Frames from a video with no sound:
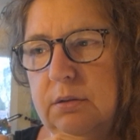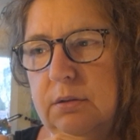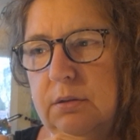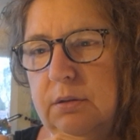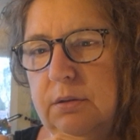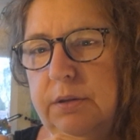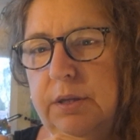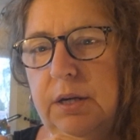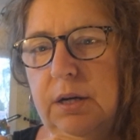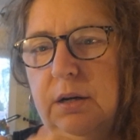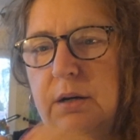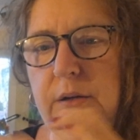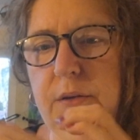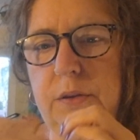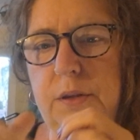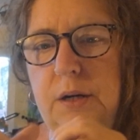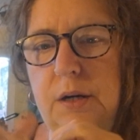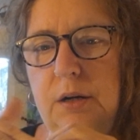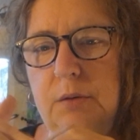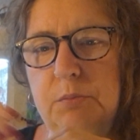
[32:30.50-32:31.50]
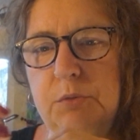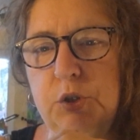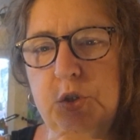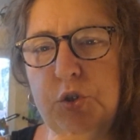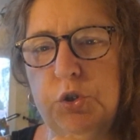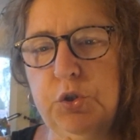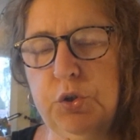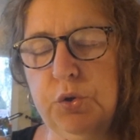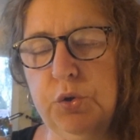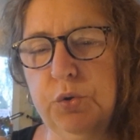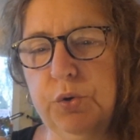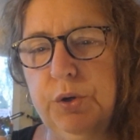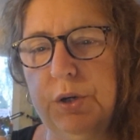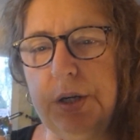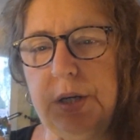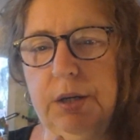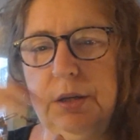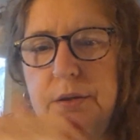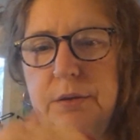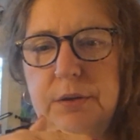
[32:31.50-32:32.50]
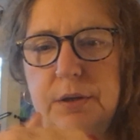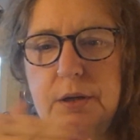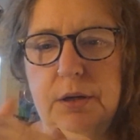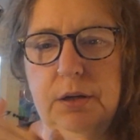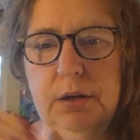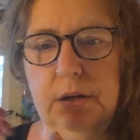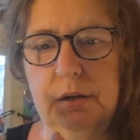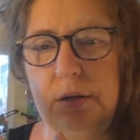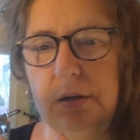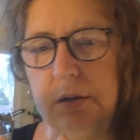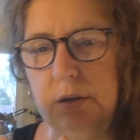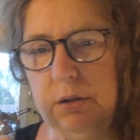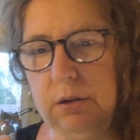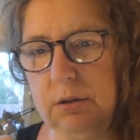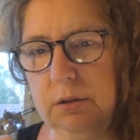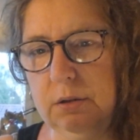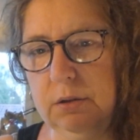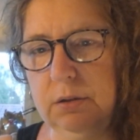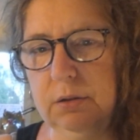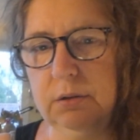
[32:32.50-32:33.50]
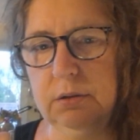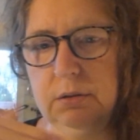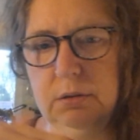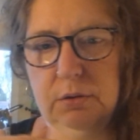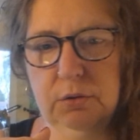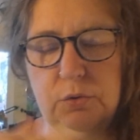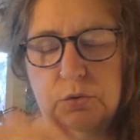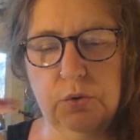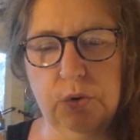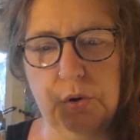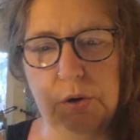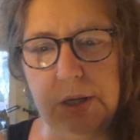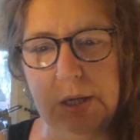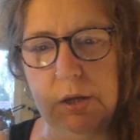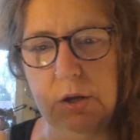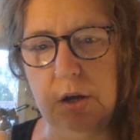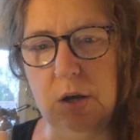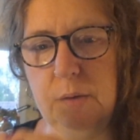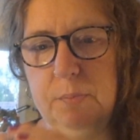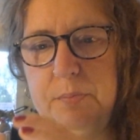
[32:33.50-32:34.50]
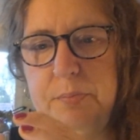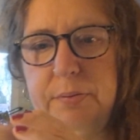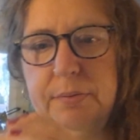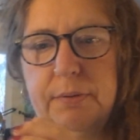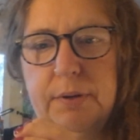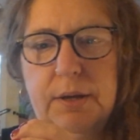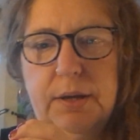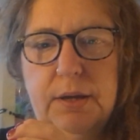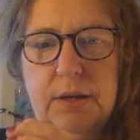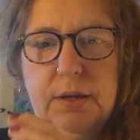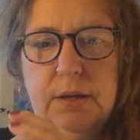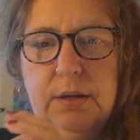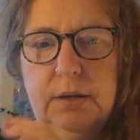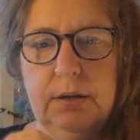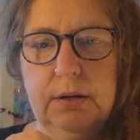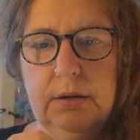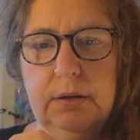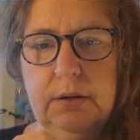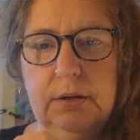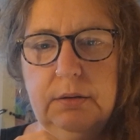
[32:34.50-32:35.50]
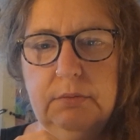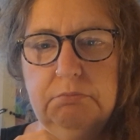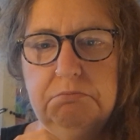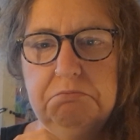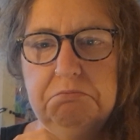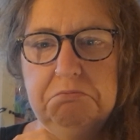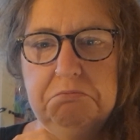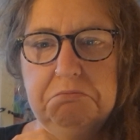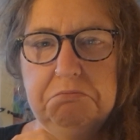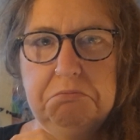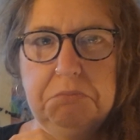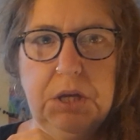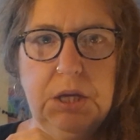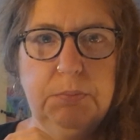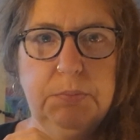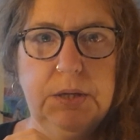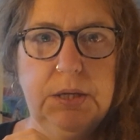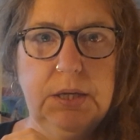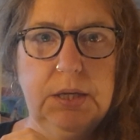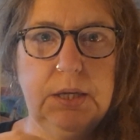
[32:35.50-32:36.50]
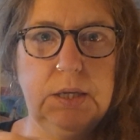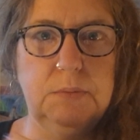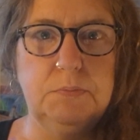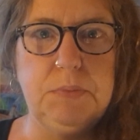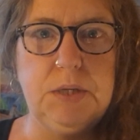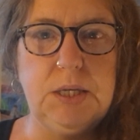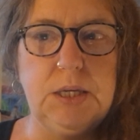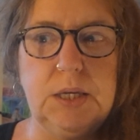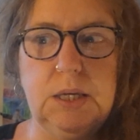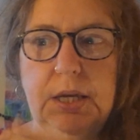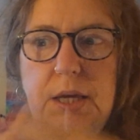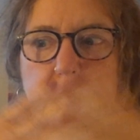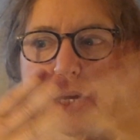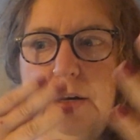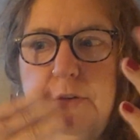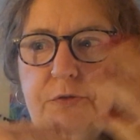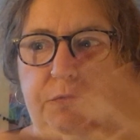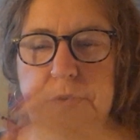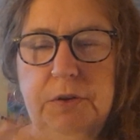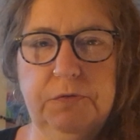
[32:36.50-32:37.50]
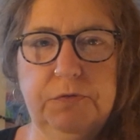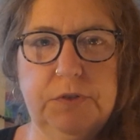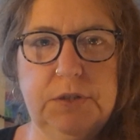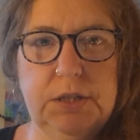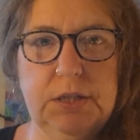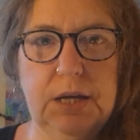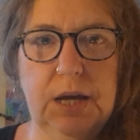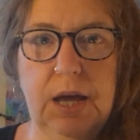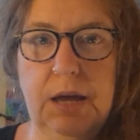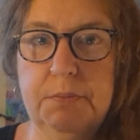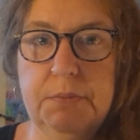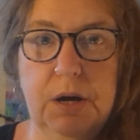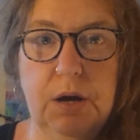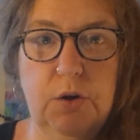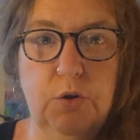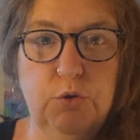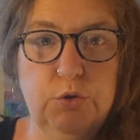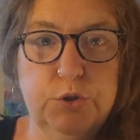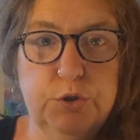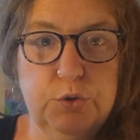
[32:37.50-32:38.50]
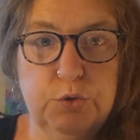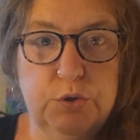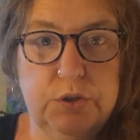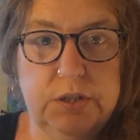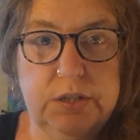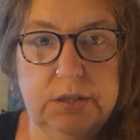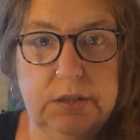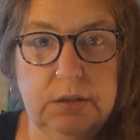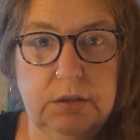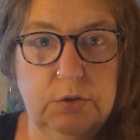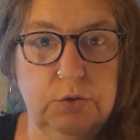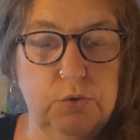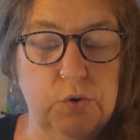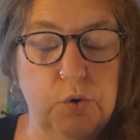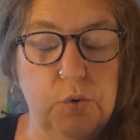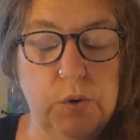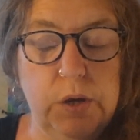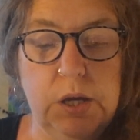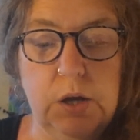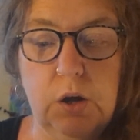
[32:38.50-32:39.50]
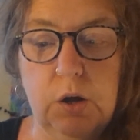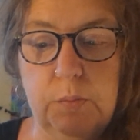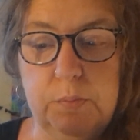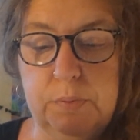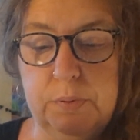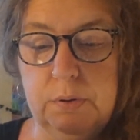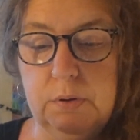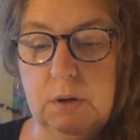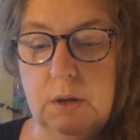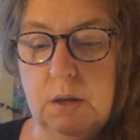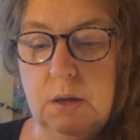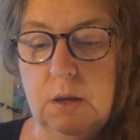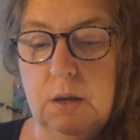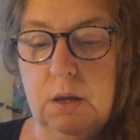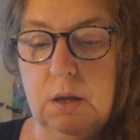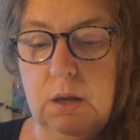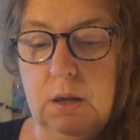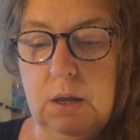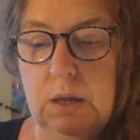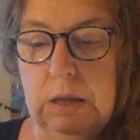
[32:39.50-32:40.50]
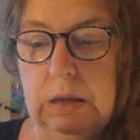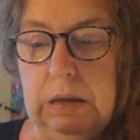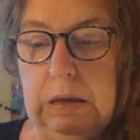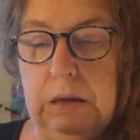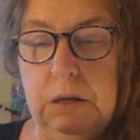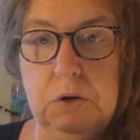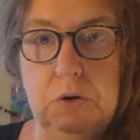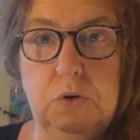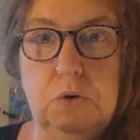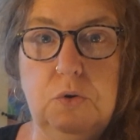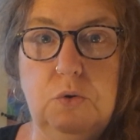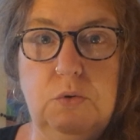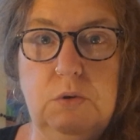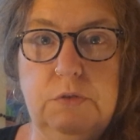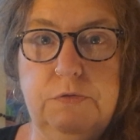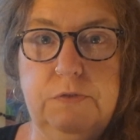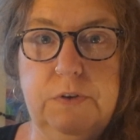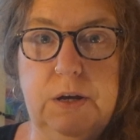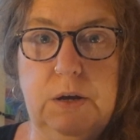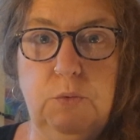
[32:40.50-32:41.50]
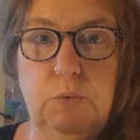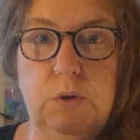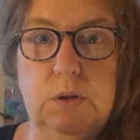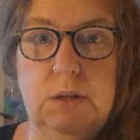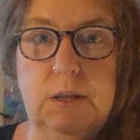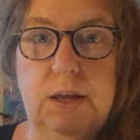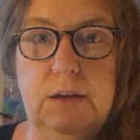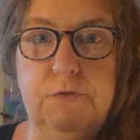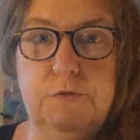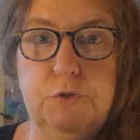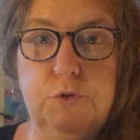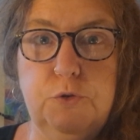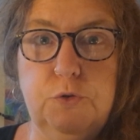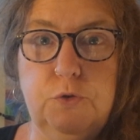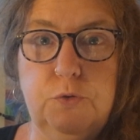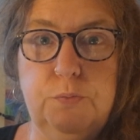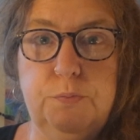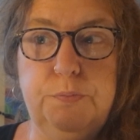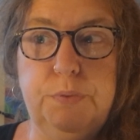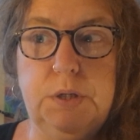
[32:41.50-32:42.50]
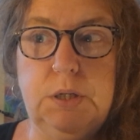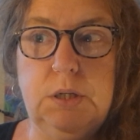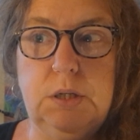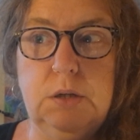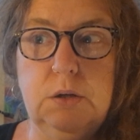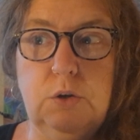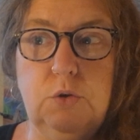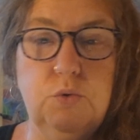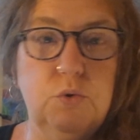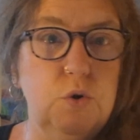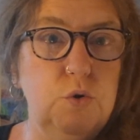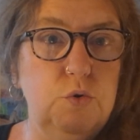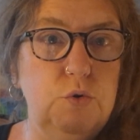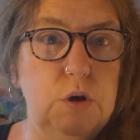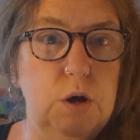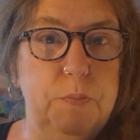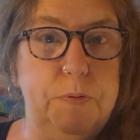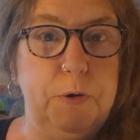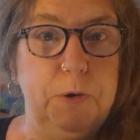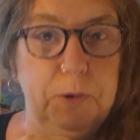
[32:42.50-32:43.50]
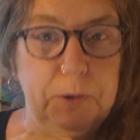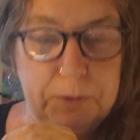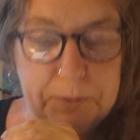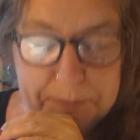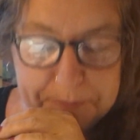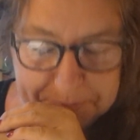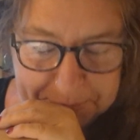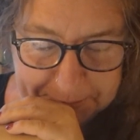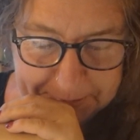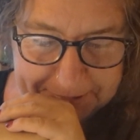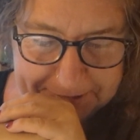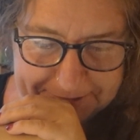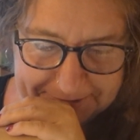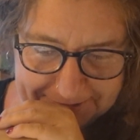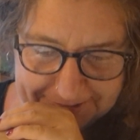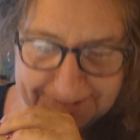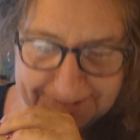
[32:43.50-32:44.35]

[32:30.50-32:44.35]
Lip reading: they're maturing, they're growing up, and maybe me at 50, I'm also still growing up. I don't know if I will ever be a grown up, but